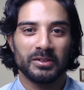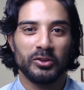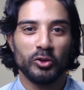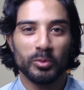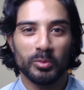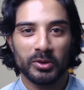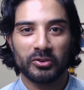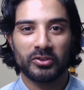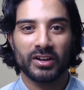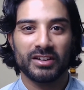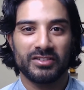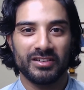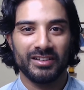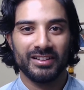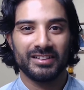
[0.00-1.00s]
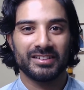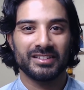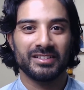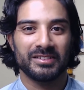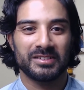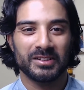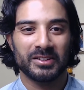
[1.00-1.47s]
human tragedy
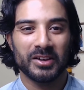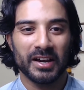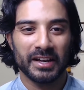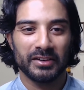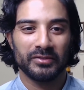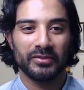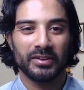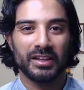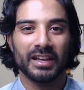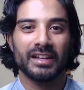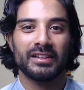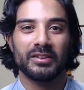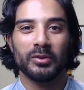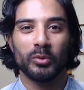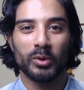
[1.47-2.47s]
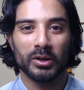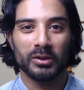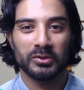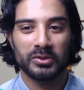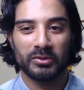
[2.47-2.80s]
to kind of get the world